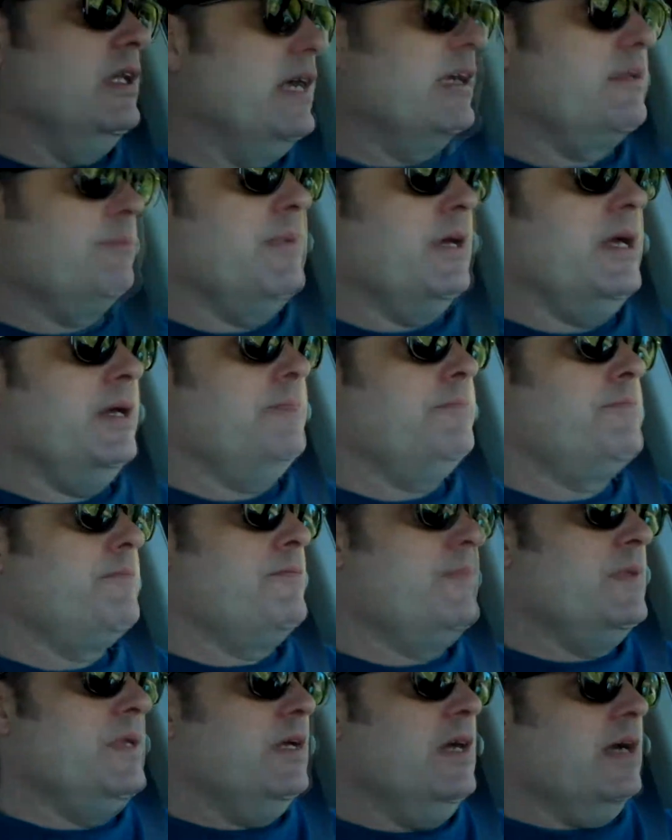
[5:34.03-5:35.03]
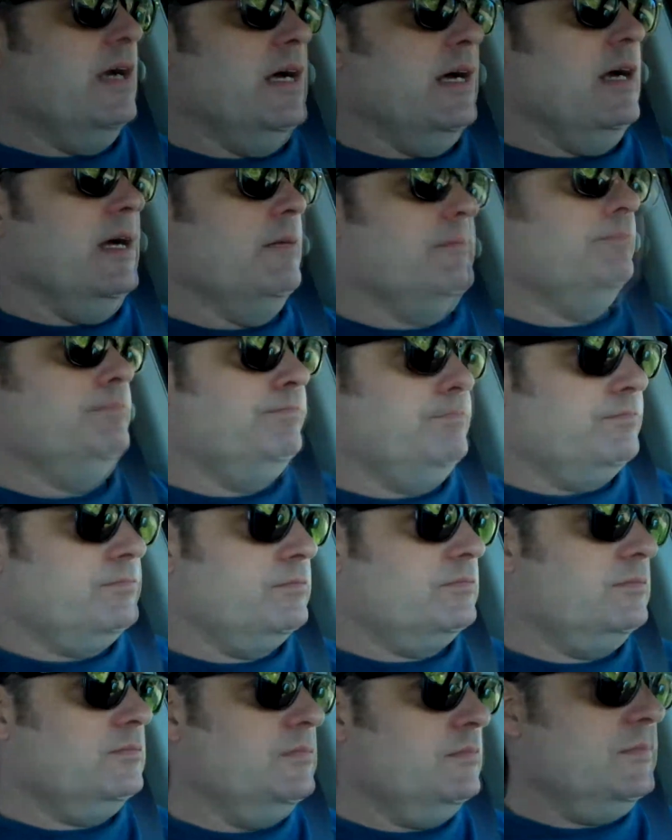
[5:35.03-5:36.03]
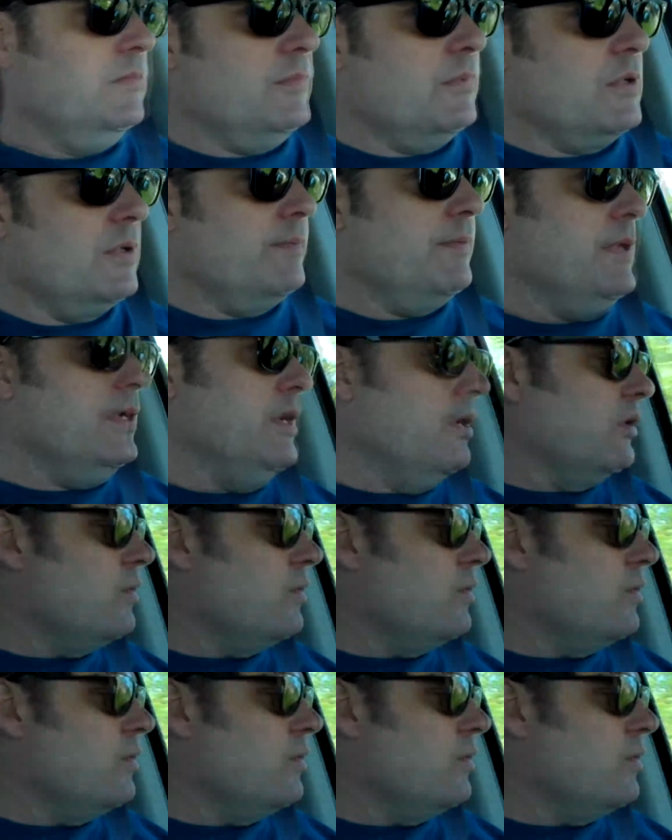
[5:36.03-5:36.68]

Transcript: collect my Um, you